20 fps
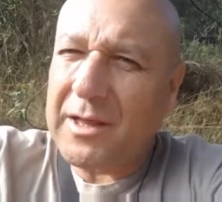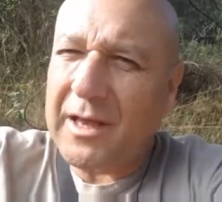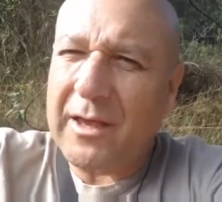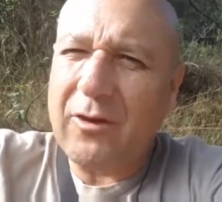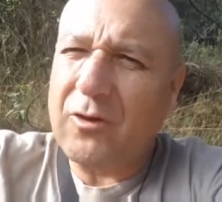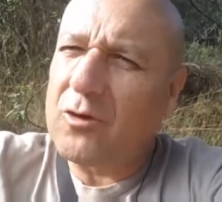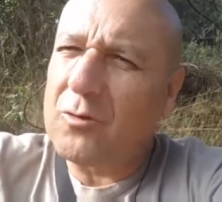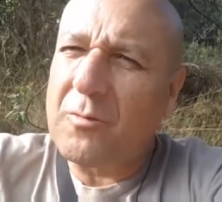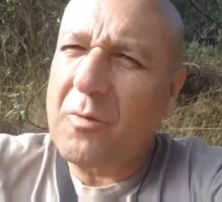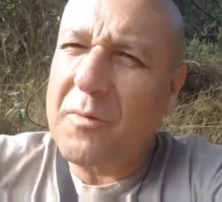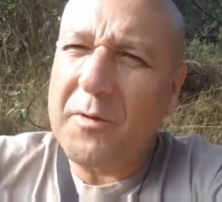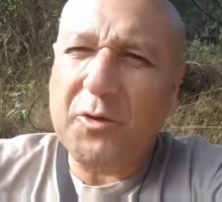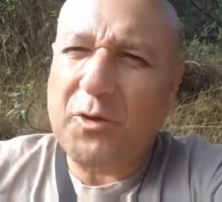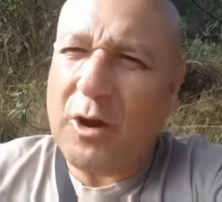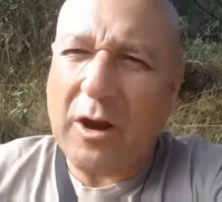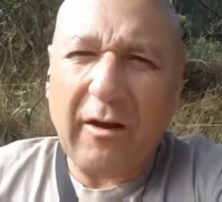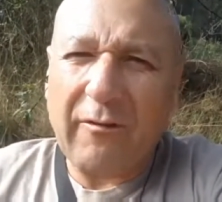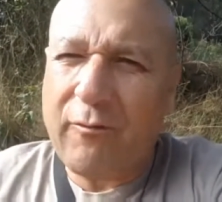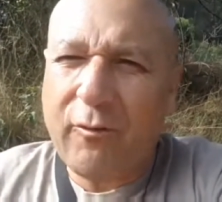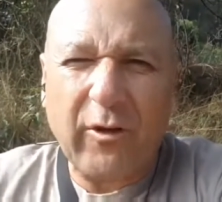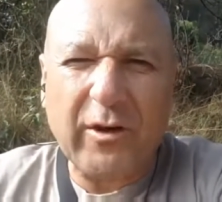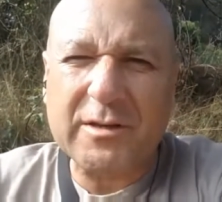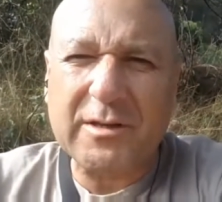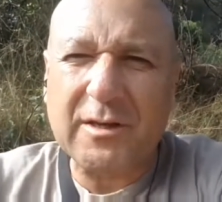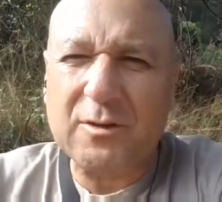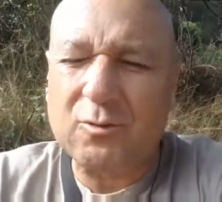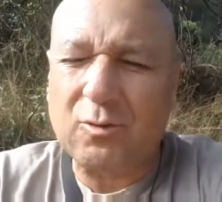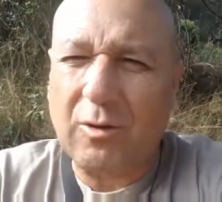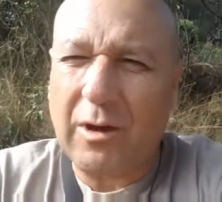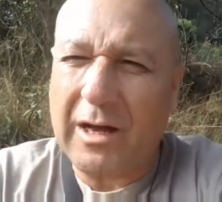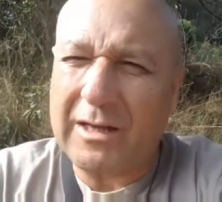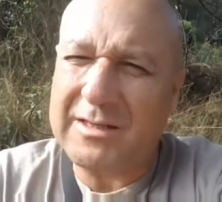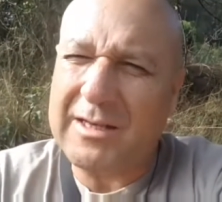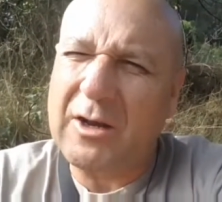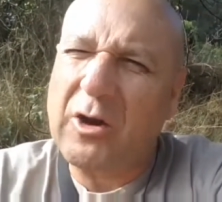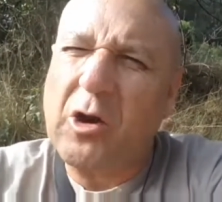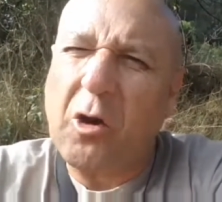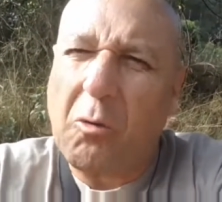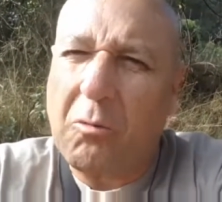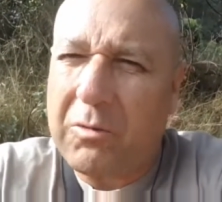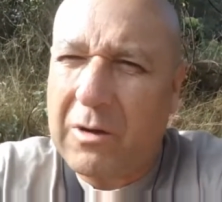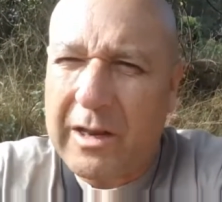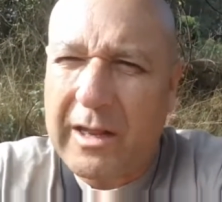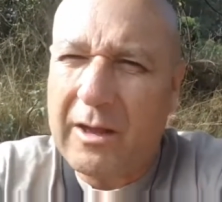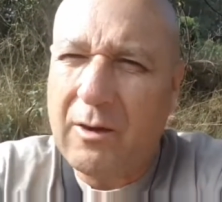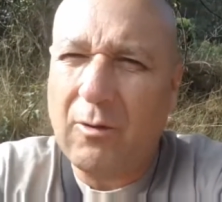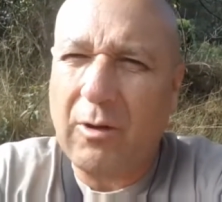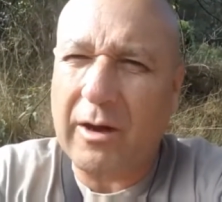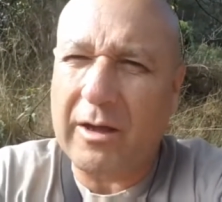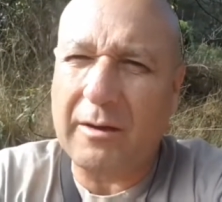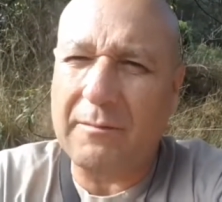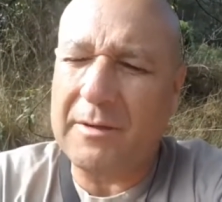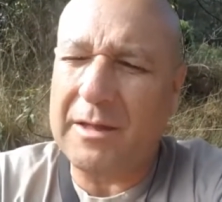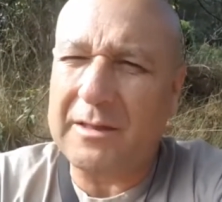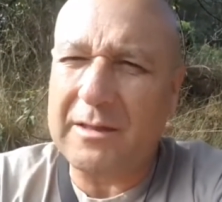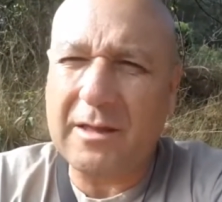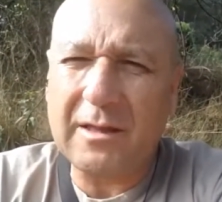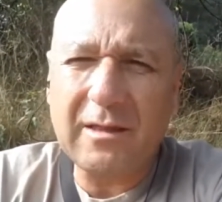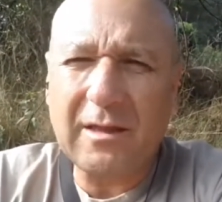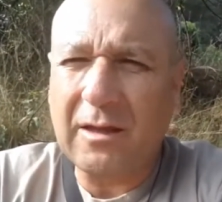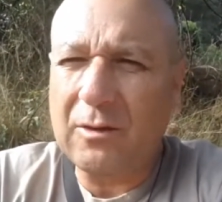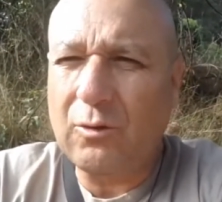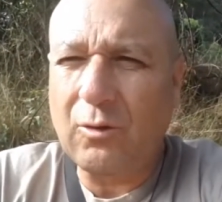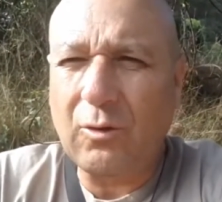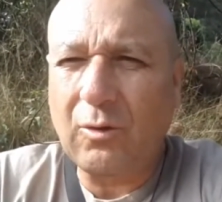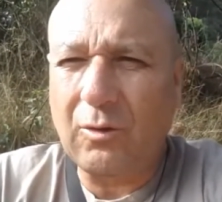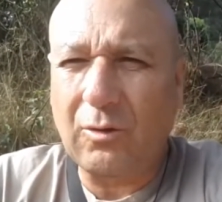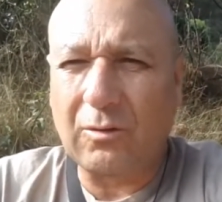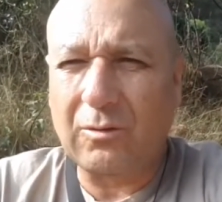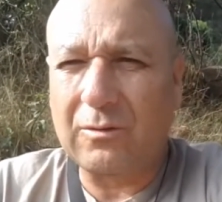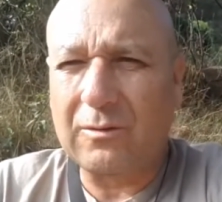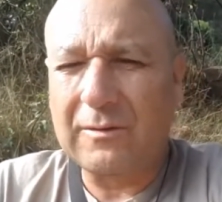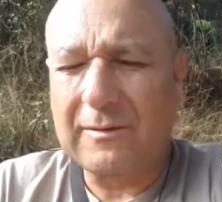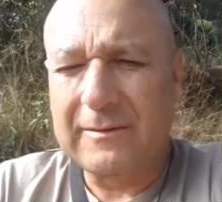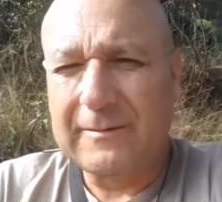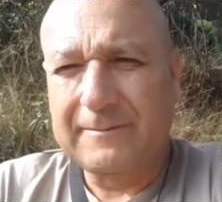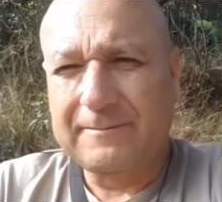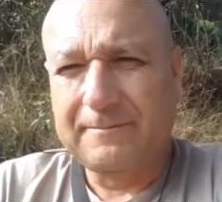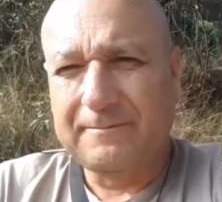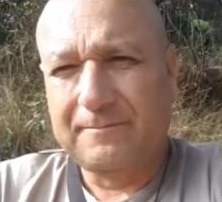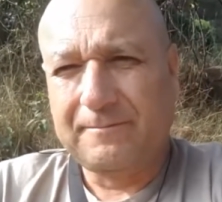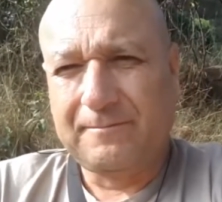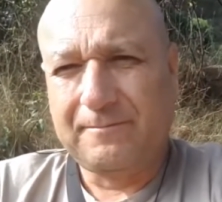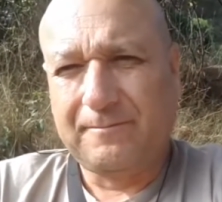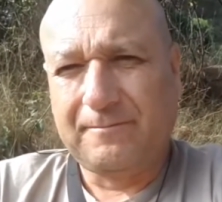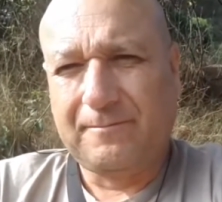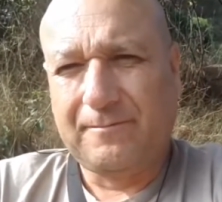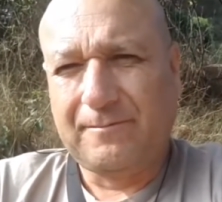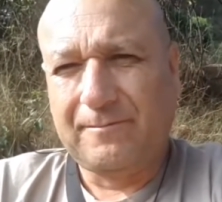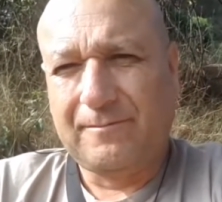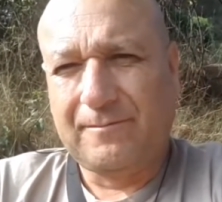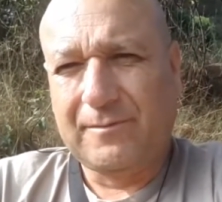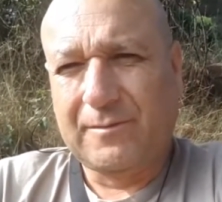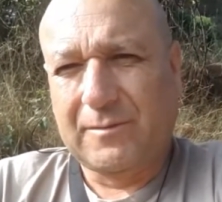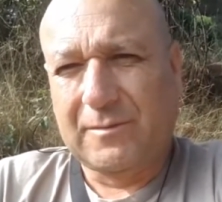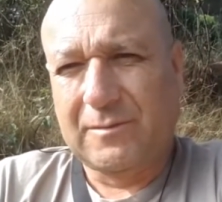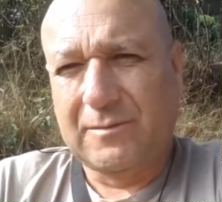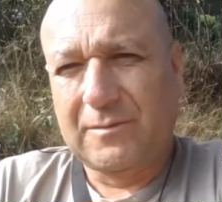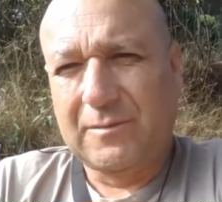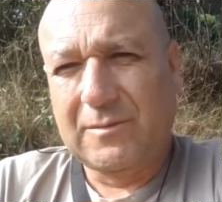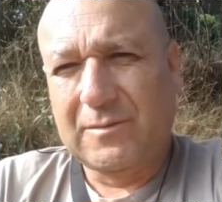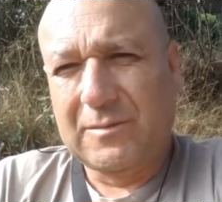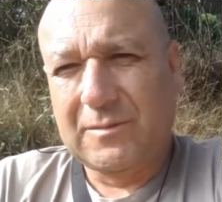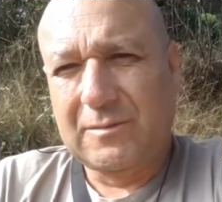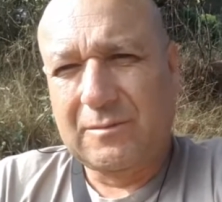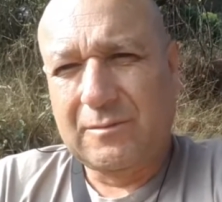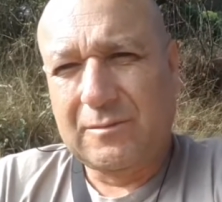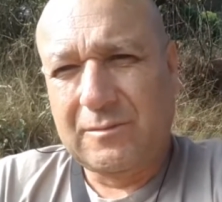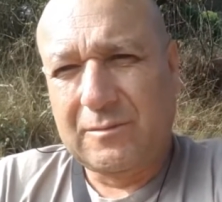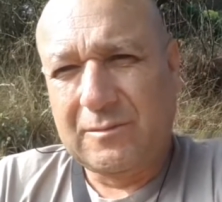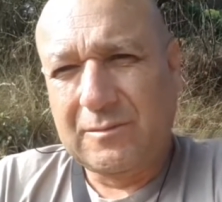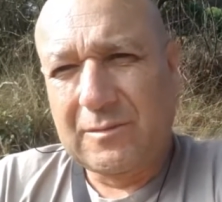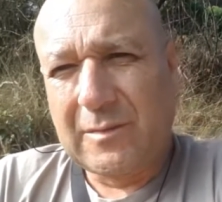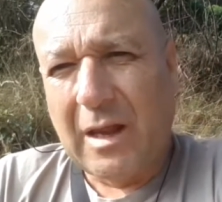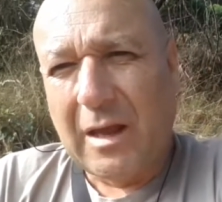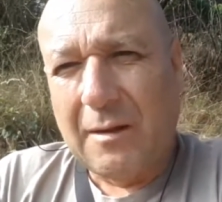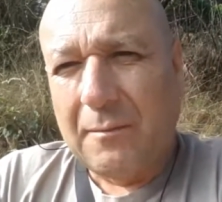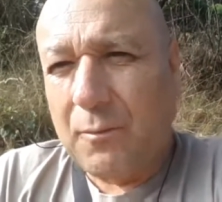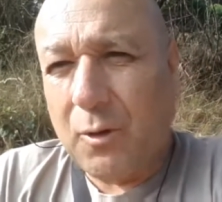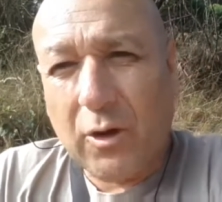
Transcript: If I want to talk something with my friend, I will not enter his home while he's asleep by force,